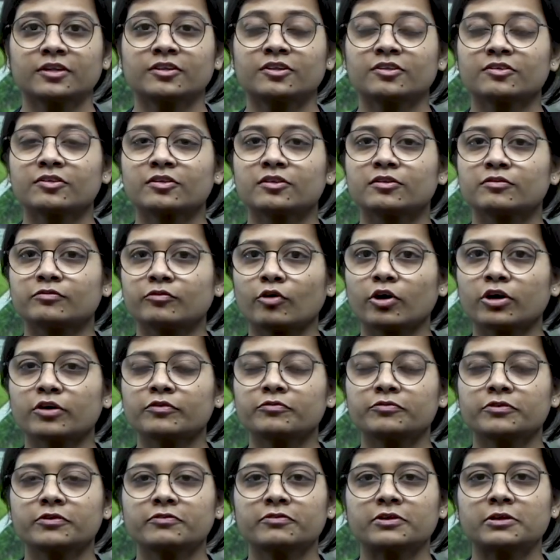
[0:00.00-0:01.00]
This is
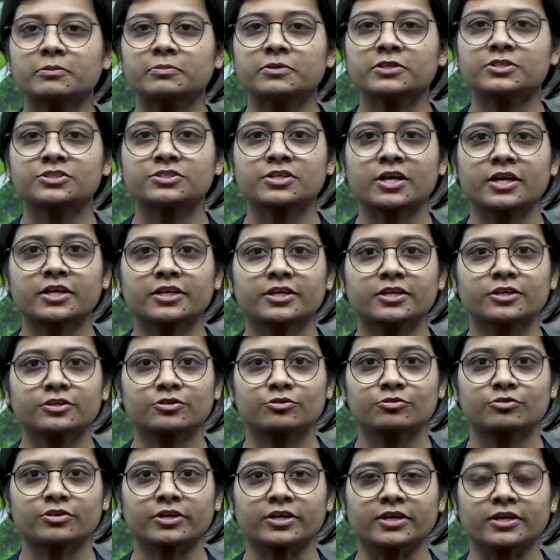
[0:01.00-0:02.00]
what we will be studying
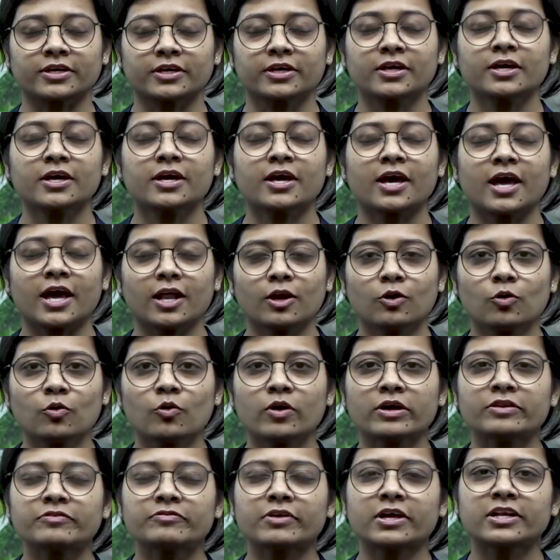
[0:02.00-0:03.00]
today.
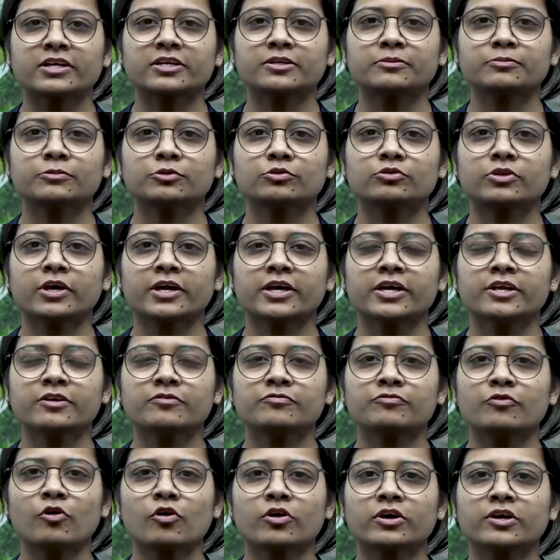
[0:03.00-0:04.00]
Hello and welcome to the
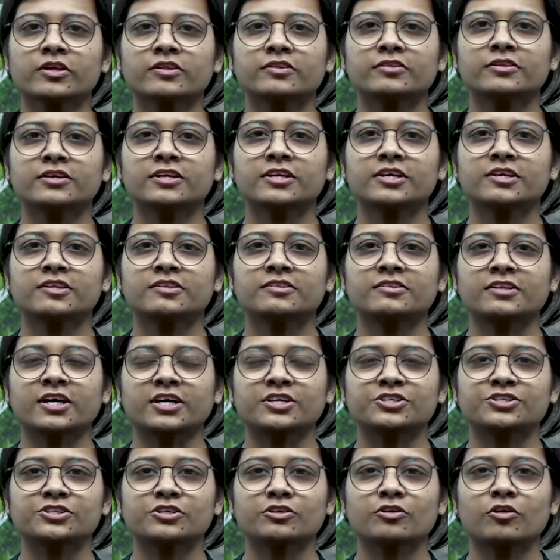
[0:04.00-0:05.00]
In Focus series
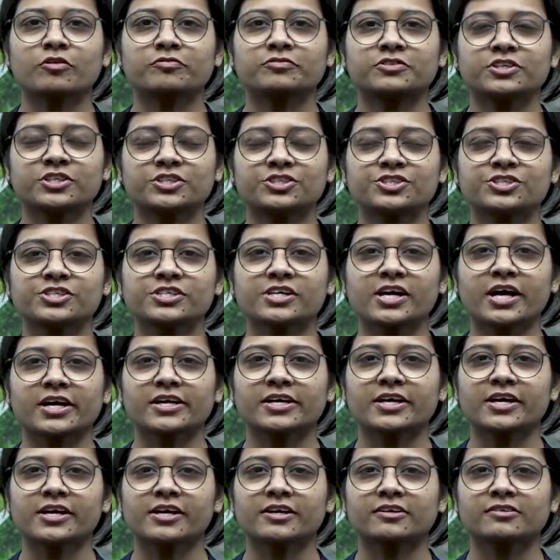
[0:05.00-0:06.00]
section of Drishti I
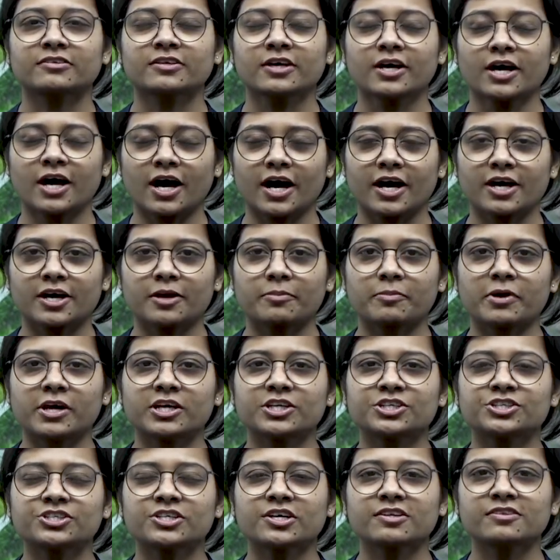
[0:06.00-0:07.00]
A S. I am
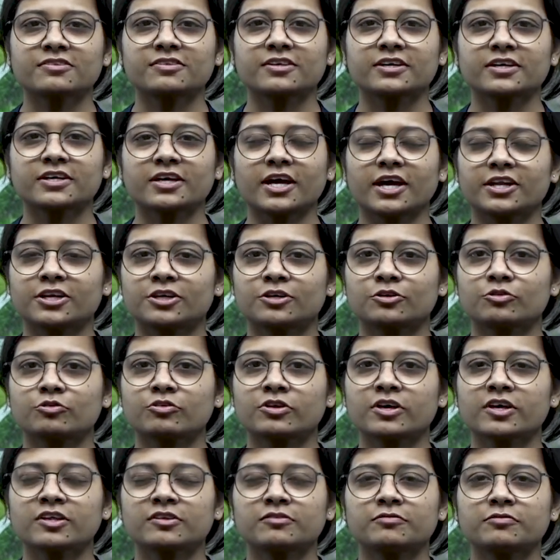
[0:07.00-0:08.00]
Aisha Singh, and in
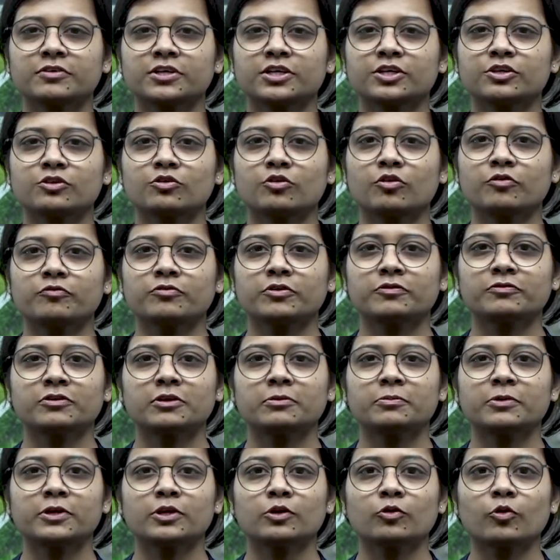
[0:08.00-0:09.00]
today's video we
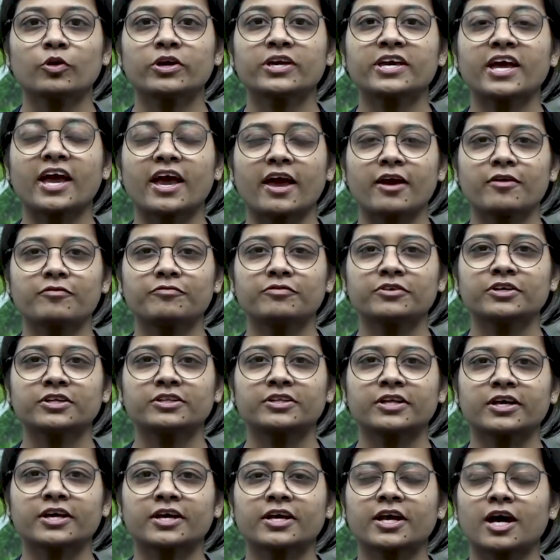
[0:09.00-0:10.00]
will be knowing
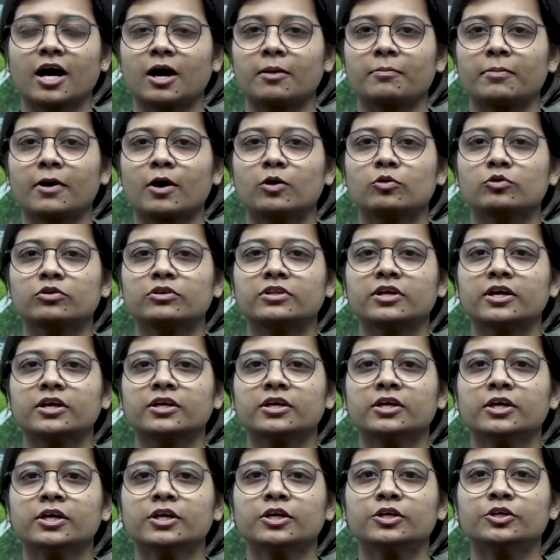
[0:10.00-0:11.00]
everything about
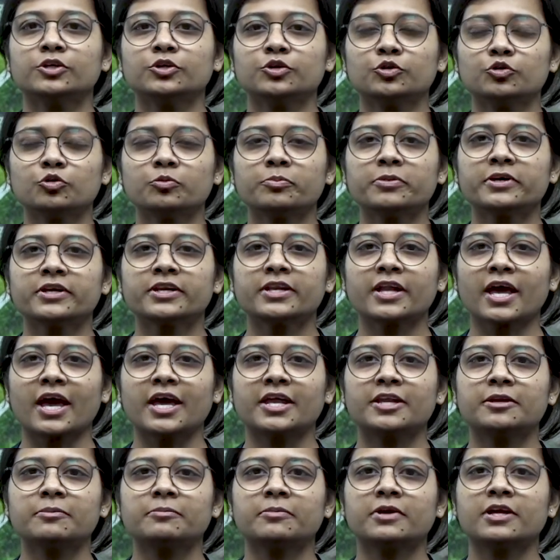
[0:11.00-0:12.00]
the
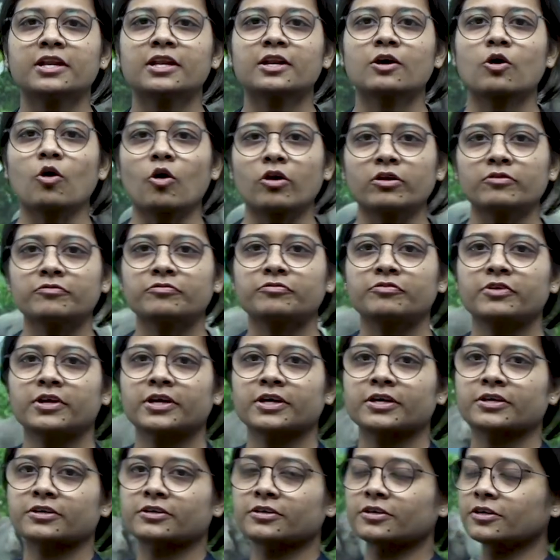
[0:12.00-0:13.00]
human-animal
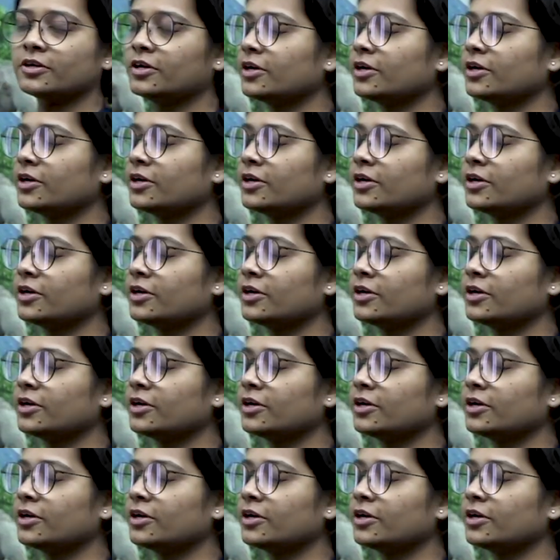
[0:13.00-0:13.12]
conflict.